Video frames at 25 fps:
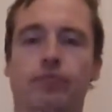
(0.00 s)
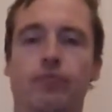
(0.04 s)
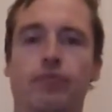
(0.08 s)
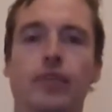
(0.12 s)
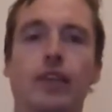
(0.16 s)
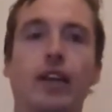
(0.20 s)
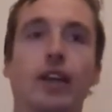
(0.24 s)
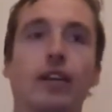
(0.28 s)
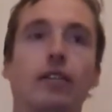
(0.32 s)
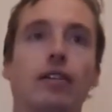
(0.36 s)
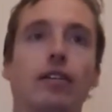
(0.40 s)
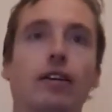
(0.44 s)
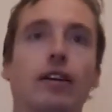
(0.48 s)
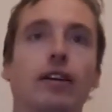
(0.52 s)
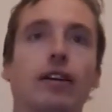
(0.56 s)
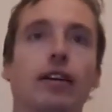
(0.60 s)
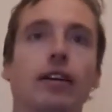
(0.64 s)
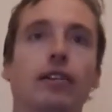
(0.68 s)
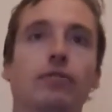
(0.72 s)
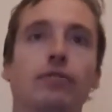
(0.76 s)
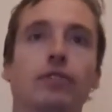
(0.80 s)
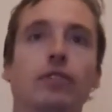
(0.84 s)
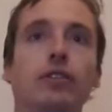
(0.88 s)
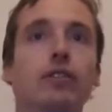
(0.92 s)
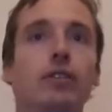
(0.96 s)
Now, I
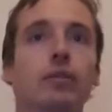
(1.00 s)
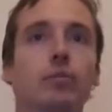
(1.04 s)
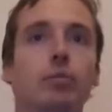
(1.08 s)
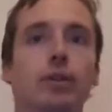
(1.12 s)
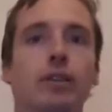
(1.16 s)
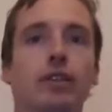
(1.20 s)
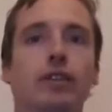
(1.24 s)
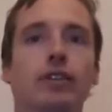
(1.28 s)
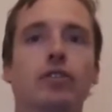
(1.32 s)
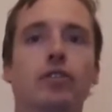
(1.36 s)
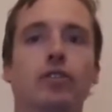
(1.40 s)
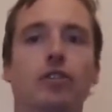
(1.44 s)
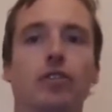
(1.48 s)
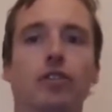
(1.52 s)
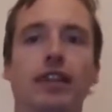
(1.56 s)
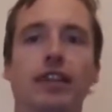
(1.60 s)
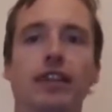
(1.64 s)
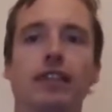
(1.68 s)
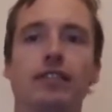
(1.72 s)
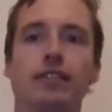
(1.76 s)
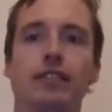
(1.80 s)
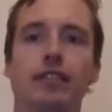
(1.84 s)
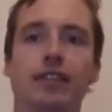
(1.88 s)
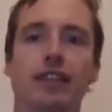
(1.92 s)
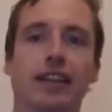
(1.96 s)
have deliberately not
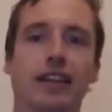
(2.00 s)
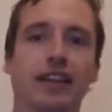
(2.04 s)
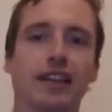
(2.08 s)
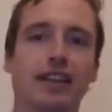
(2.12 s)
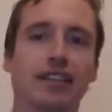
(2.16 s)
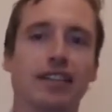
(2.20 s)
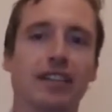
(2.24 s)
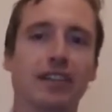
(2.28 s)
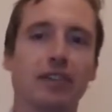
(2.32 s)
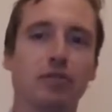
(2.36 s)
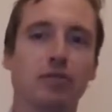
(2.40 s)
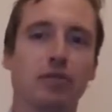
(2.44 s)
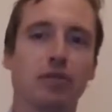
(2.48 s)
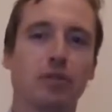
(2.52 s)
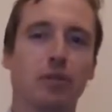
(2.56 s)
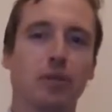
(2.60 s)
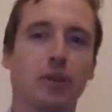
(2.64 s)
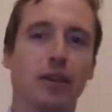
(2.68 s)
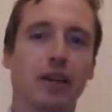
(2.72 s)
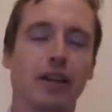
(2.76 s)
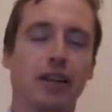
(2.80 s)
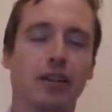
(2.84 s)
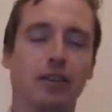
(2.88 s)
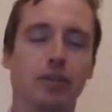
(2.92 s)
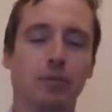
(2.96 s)
eaten anything for a
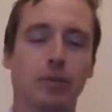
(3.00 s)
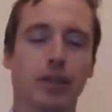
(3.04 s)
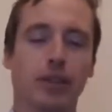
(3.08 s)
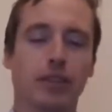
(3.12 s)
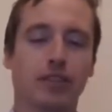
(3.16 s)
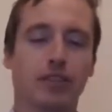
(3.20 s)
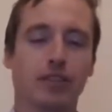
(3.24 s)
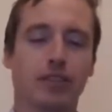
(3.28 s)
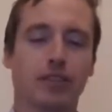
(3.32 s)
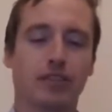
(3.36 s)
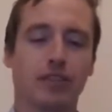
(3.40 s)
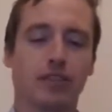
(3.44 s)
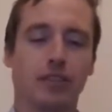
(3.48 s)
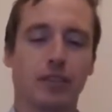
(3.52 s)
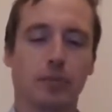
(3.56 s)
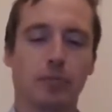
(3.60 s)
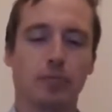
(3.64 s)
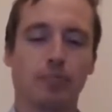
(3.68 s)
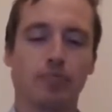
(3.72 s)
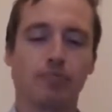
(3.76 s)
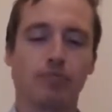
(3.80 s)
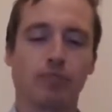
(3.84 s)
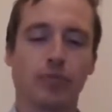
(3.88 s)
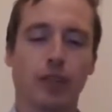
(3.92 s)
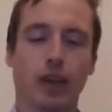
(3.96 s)
while because
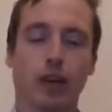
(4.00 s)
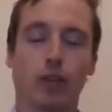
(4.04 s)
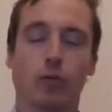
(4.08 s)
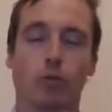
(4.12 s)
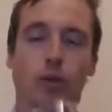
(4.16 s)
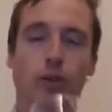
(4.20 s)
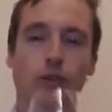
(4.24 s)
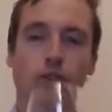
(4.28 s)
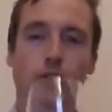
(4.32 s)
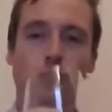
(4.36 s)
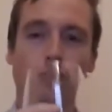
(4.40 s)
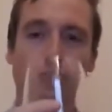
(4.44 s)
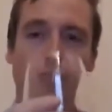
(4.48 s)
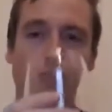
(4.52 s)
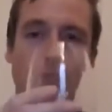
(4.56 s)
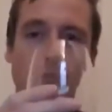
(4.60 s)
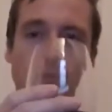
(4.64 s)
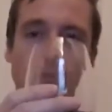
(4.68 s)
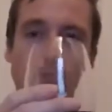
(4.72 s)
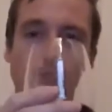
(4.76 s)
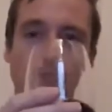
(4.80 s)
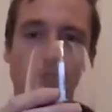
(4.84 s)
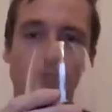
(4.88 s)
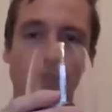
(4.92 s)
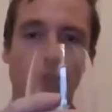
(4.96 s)
I wanted
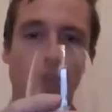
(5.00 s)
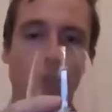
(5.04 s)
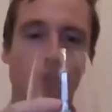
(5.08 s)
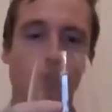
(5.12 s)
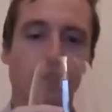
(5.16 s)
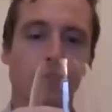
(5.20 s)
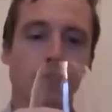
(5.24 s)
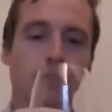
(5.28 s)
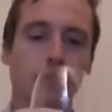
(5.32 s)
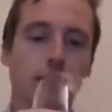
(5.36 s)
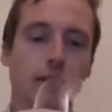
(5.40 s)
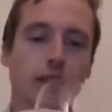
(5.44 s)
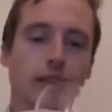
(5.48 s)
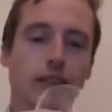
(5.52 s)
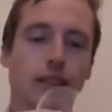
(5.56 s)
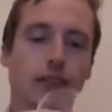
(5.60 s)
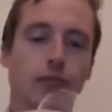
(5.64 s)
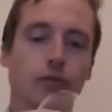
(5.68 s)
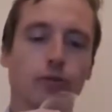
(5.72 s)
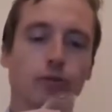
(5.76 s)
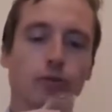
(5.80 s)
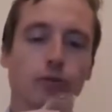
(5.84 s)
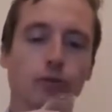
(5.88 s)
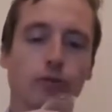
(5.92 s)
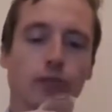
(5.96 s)
to get
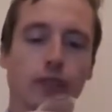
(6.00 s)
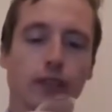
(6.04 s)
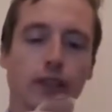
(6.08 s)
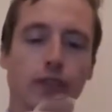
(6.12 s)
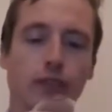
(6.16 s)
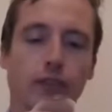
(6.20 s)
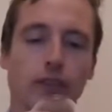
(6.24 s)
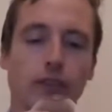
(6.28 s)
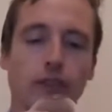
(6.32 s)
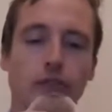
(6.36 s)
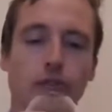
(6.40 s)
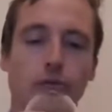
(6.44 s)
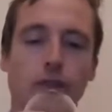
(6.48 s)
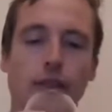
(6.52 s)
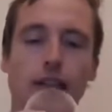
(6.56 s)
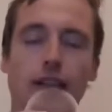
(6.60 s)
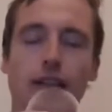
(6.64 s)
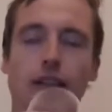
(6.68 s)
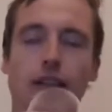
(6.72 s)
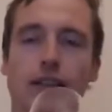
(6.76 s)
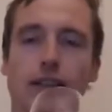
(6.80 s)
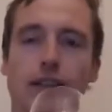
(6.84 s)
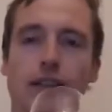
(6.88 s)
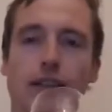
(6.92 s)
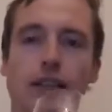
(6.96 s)
the full flavor of this
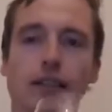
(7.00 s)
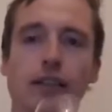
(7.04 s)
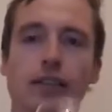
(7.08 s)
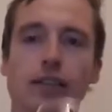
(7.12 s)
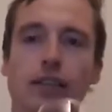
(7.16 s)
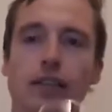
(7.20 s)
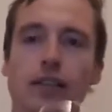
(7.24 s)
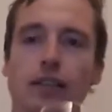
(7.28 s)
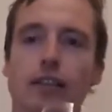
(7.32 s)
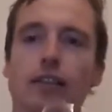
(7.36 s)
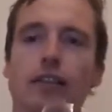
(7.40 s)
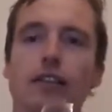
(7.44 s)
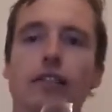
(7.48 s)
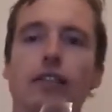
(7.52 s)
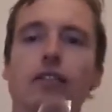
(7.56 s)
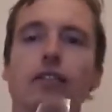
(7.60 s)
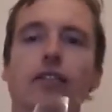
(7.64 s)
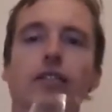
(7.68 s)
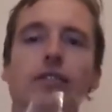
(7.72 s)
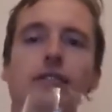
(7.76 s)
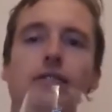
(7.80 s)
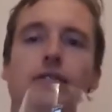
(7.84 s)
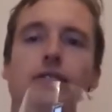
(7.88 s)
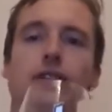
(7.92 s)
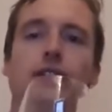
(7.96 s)
without any,
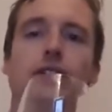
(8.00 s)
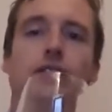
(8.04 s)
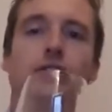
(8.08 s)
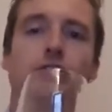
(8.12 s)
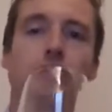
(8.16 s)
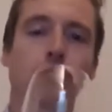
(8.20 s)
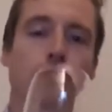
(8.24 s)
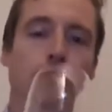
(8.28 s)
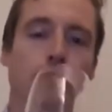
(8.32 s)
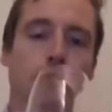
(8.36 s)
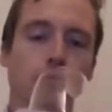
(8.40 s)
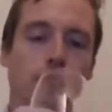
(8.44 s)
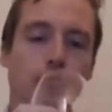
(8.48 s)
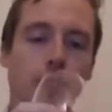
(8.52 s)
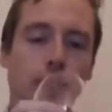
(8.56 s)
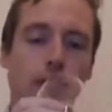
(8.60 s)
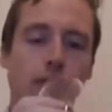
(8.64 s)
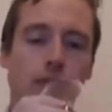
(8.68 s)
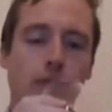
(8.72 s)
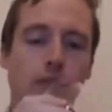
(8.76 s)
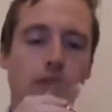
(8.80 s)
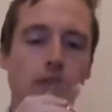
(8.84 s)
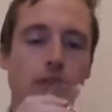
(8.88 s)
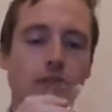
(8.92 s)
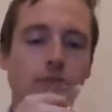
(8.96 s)
additional
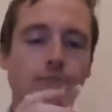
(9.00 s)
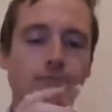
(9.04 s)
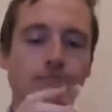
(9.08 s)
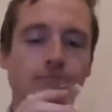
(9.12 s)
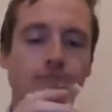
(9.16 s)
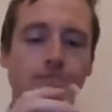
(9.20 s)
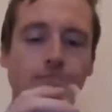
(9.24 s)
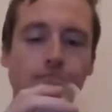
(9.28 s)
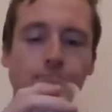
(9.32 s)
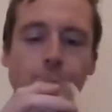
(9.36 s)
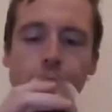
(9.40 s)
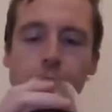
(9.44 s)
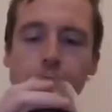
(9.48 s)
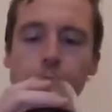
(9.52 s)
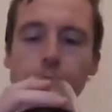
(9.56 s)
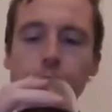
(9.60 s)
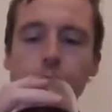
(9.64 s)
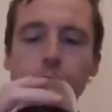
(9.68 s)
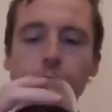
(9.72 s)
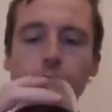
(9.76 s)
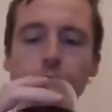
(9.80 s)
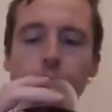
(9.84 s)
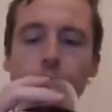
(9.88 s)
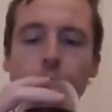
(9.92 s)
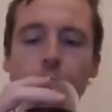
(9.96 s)
flavors
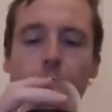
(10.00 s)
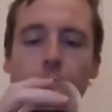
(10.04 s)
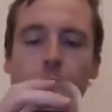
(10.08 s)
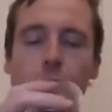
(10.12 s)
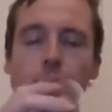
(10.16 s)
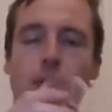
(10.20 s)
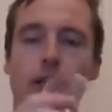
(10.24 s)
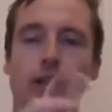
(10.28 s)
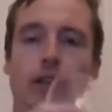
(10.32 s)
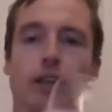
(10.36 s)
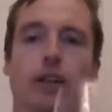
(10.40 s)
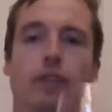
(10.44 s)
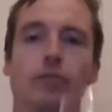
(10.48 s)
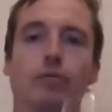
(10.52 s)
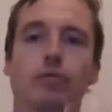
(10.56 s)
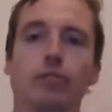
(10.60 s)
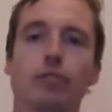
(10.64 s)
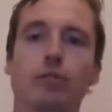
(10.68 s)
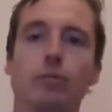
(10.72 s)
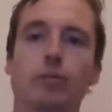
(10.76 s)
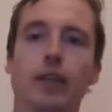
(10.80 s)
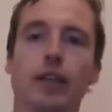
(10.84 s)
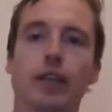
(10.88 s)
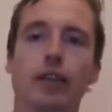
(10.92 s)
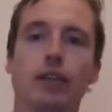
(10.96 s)
that might come
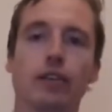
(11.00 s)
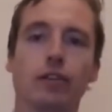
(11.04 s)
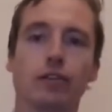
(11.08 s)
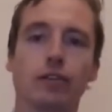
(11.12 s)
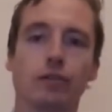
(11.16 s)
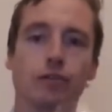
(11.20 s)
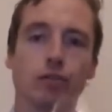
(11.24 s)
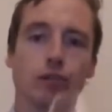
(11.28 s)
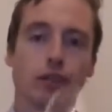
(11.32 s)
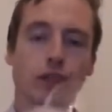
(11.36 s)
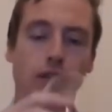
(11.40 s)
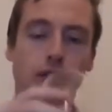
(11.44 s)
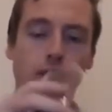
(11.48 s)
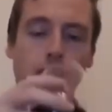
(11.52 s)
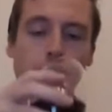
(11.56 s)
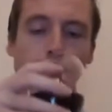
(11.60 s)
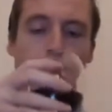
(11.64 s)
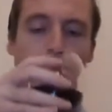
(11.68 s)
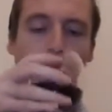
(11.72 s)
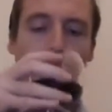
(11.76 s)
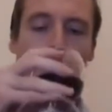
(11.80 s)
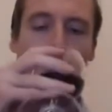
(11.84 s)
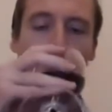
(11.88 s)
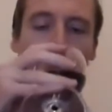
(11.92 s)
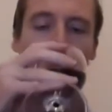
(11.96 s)
from eating or drinking
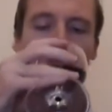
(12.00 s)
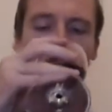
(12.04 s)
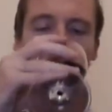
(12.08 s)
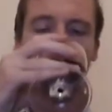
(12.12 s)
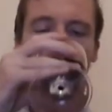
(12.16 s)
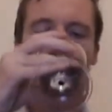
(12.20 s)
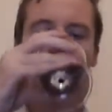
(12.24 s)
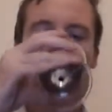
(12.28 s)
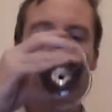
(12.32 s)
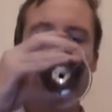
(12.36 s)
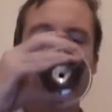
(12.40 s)
something else.